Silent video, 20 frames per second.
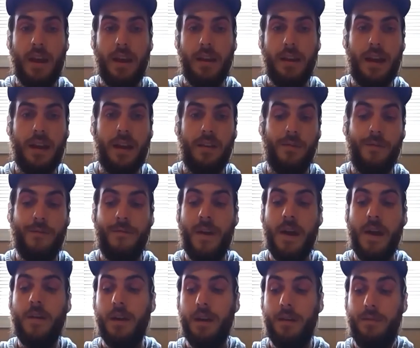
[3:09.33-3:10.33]
that it's
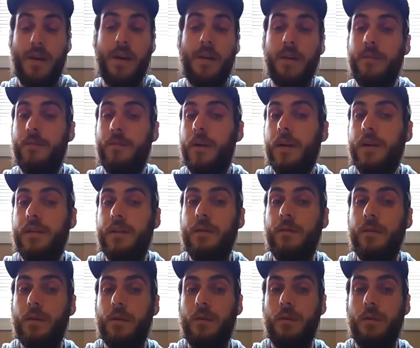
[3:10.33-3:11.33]
very very very
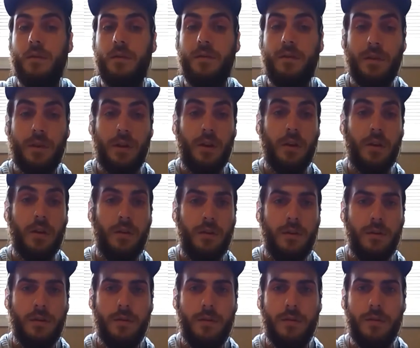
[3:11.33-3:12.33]
difficult to
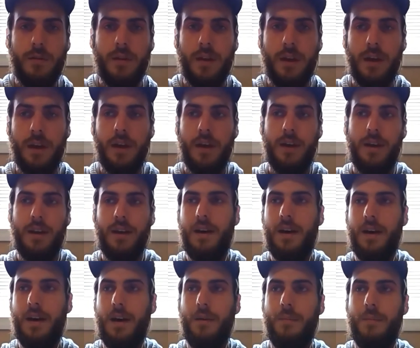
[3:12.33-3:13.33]
conclude
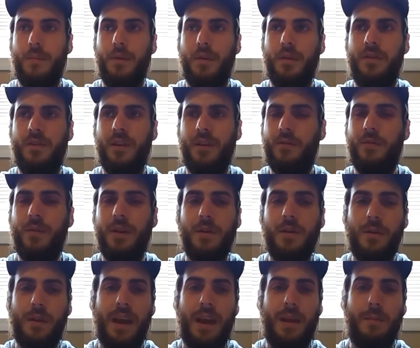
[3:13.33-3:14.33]
um, does video
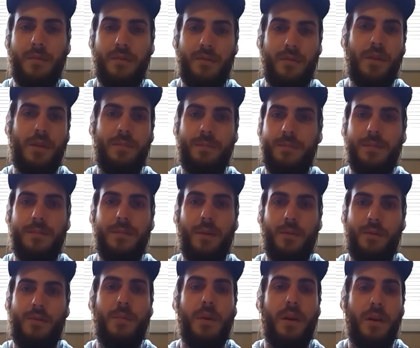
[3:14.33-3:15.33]
games you know
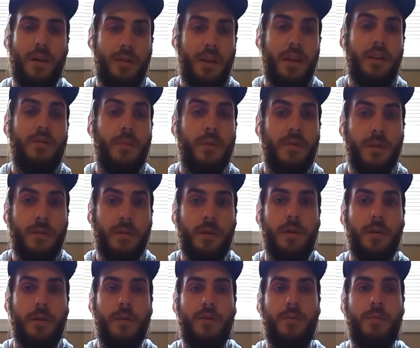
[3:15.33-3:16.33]
are they
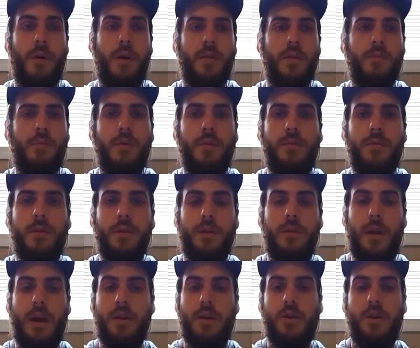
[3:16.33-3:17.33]
specifically responsible for
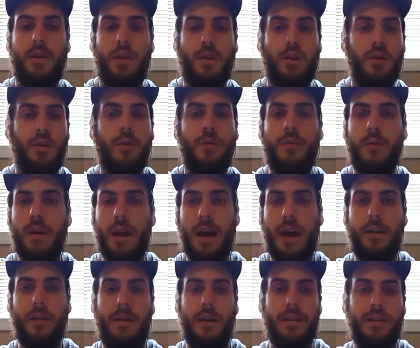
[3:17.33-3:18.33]
aggression in children
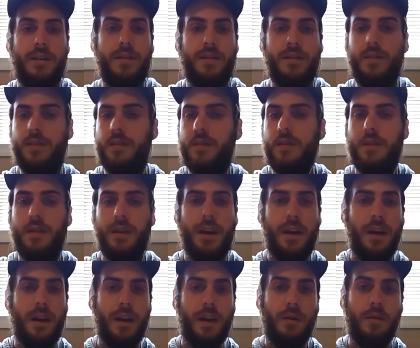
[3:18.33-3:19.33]
adolescents into
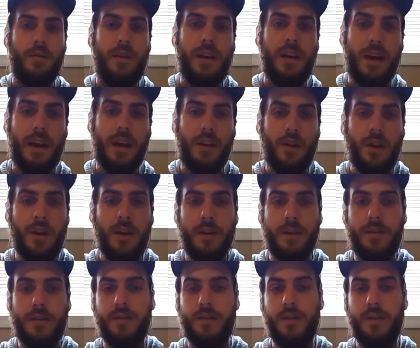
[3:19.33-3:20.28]
you know teenage years